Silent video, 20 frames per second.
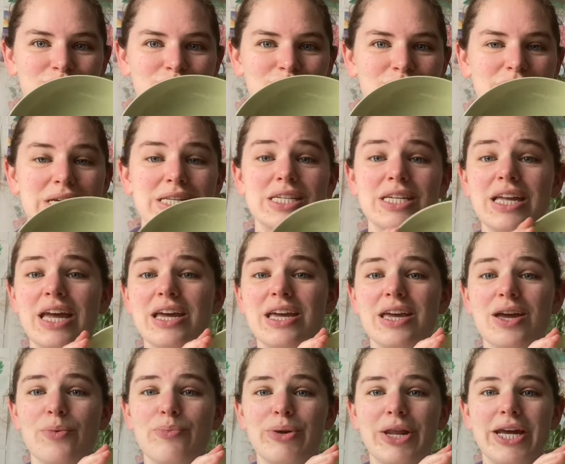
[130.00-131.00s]
It's an
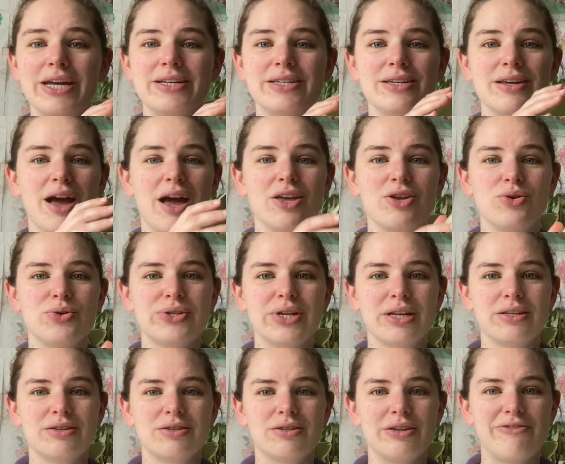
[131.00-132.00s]
IKEA plate. I use
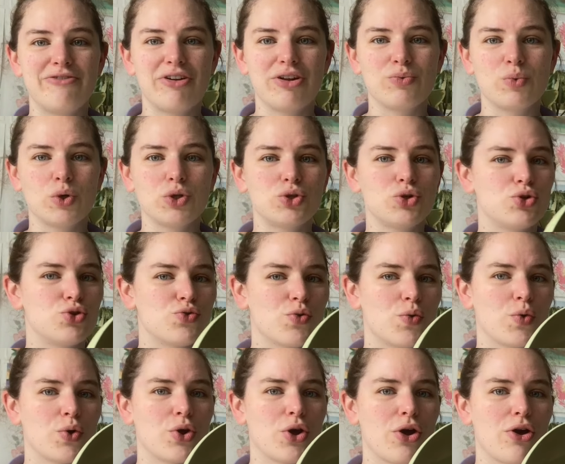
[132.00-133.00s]
that if I want to draw
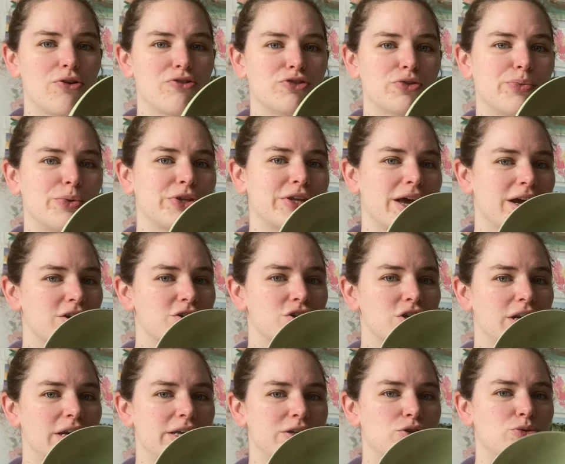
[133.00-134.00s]
curves, but
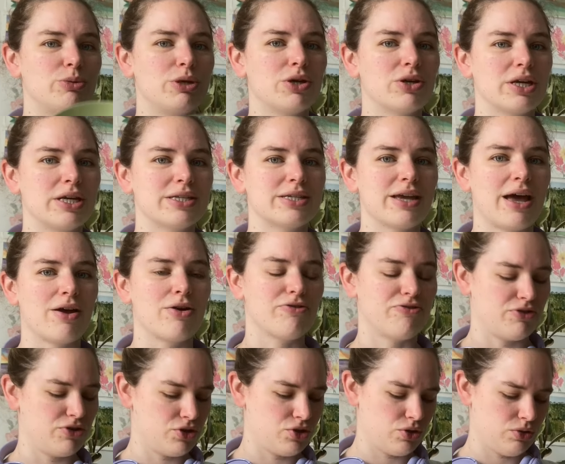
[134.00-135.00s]
actually, to be honest, I
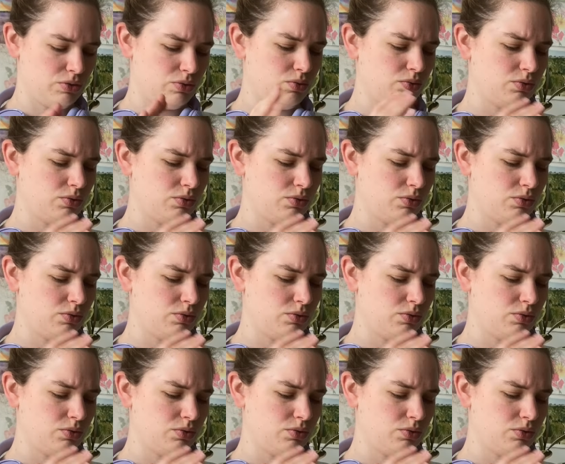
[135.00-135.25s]
often just